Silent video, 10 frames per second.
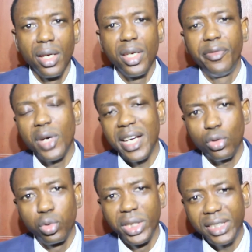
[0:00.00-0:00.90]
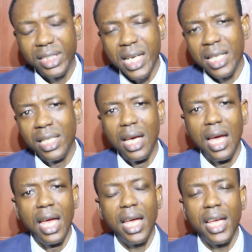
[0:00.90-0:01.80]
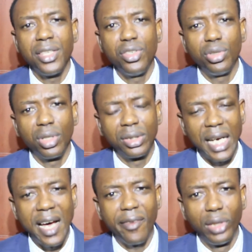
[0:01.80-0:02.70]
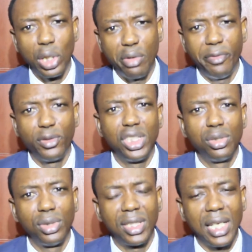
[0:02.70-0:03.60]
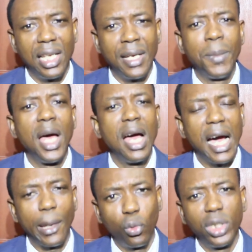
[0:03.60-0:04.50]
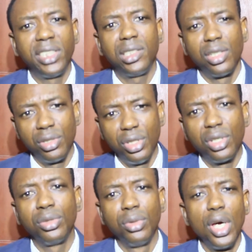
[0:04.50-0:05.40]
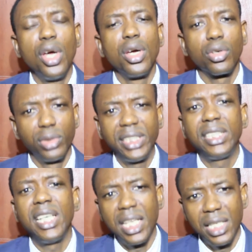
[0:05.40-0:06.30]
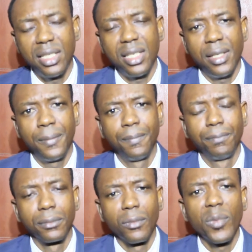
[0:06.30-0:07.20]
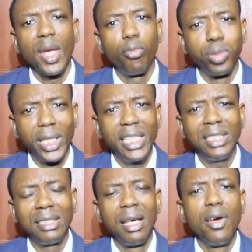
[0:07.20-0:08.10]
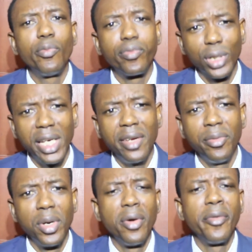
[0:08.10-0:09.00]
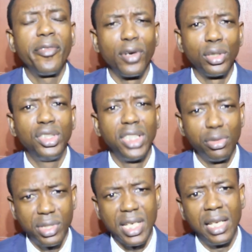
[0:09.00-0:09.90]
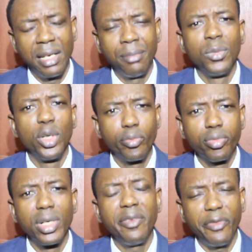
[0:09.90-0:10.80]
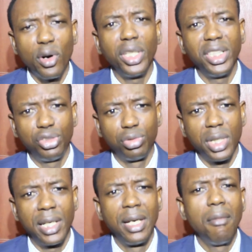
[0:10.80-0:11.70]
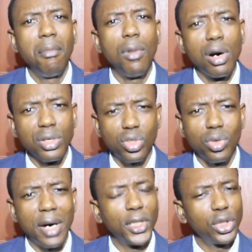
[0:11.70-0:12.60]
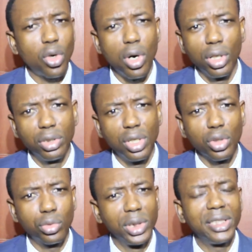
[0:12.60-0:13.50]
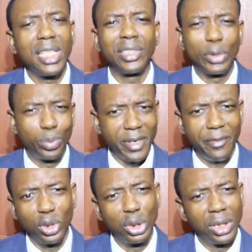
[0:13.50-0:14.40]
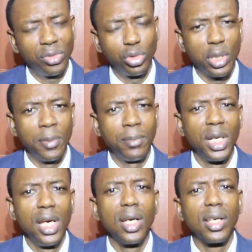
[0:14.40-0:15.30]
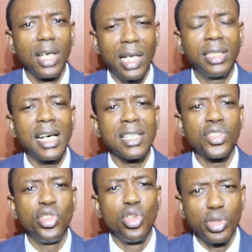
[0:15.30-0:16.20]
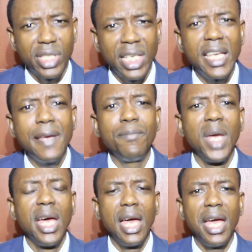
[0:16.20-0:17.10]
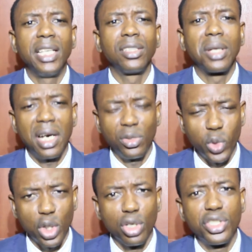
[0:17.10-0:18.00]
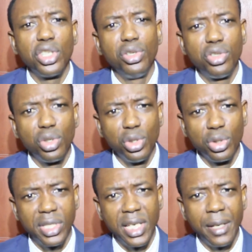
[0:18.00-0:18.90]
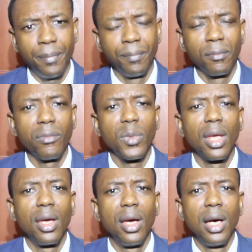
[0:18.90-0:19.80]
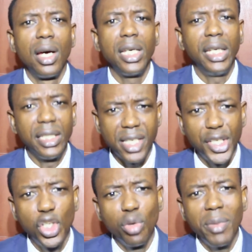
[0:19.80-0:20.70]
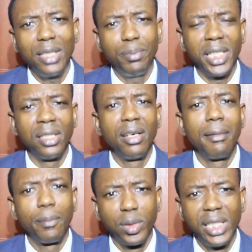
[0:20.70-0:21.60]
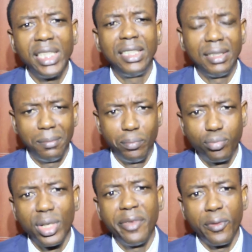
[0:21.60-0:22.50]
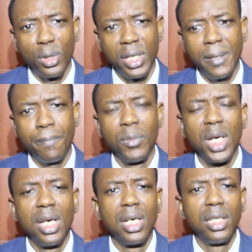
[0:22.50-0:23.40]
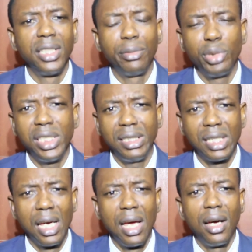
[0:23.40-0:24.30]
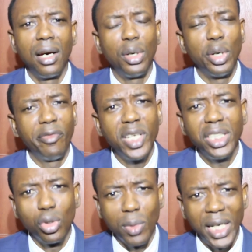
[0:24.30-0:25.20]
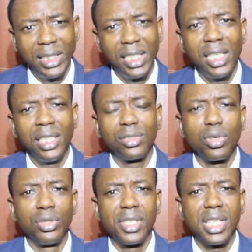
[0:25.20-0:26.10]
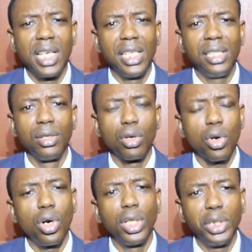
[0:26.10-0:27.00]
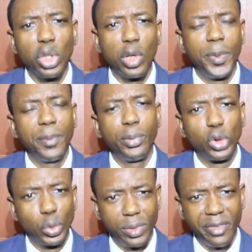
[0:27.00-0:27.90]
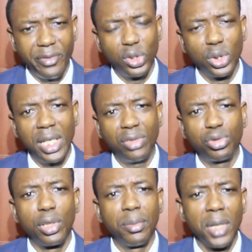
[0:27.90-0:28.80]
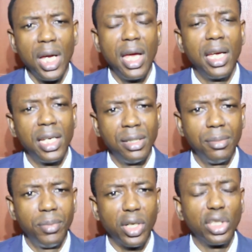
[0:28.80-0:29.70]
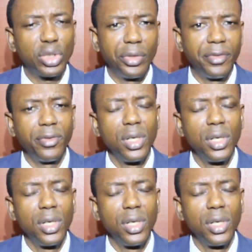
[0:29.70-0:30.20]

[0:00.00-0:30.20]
If you are a Christian and you don't have love for Jerusalem, I question your Christianity. Please pray for Jerusalem. Pray for Israel. Also, I want to call on all Christians to pray for Donald Trump. God has used him and God will continue to use him. He is a human being. Please pray for him. There is a video I did concerning calling all people to pray for Donald Trump, and as a